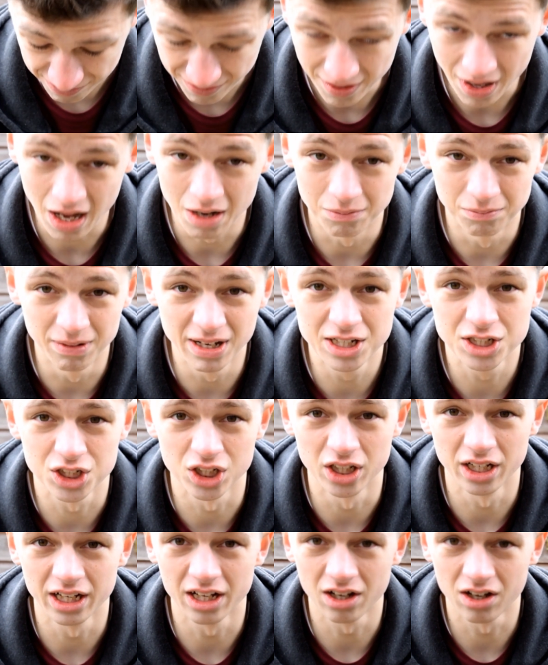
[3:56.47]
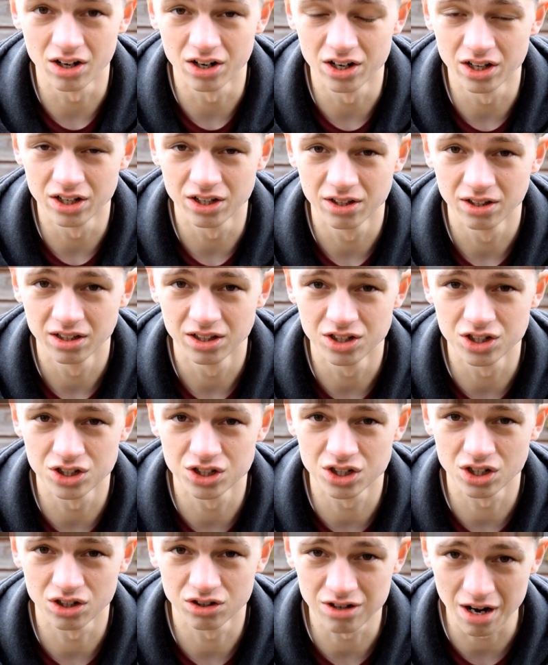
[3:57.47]
I'm literally going to
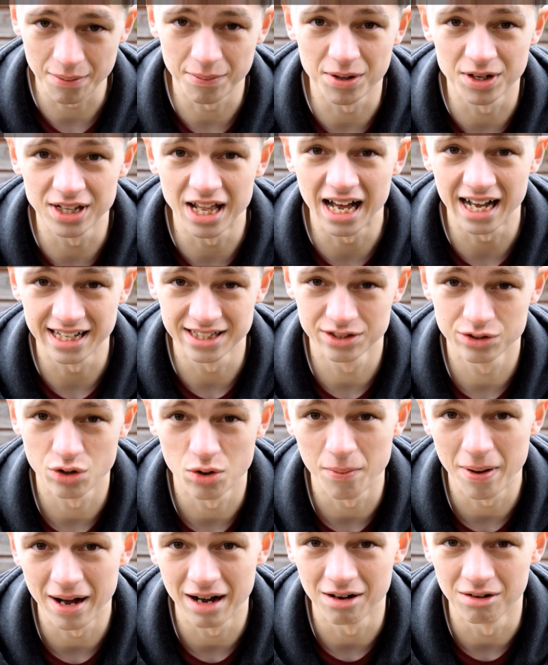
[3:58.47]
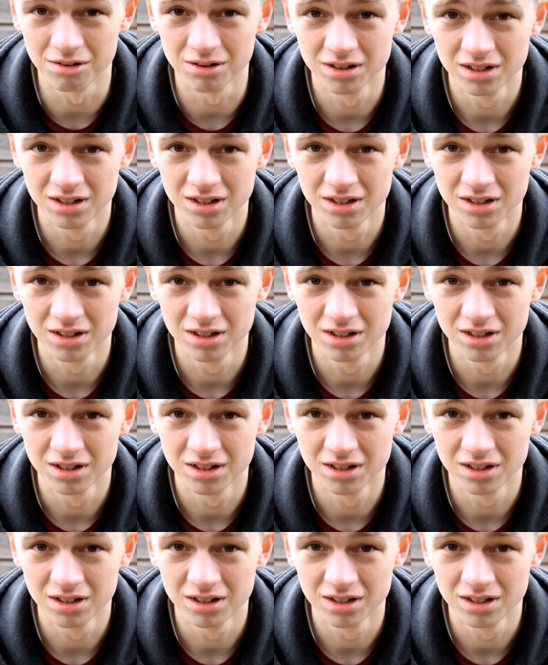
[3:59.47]
just cram all that into about